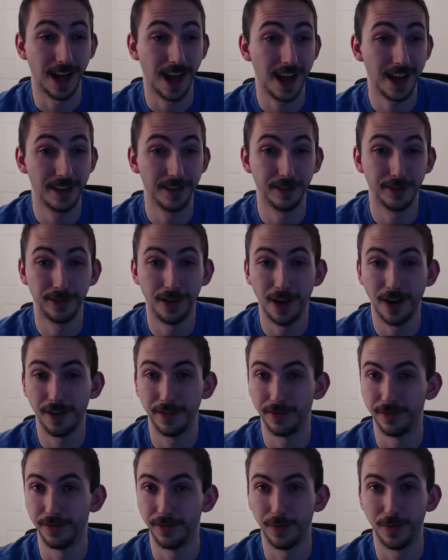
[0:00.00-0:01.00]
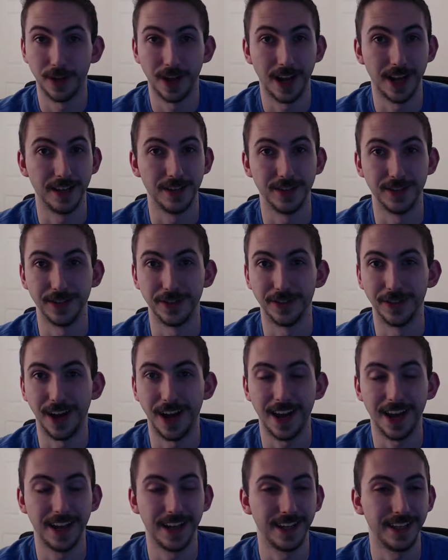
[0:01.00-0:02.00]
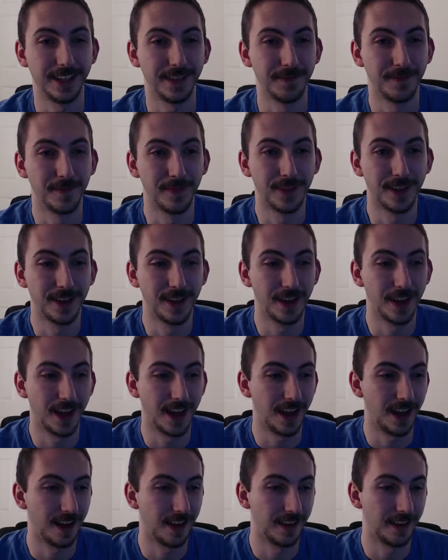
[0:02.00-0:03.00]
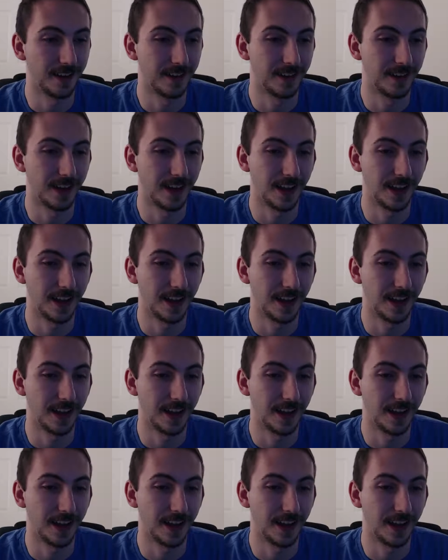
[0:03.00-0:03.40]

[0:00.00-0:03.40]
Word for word: I love what I do. I uh,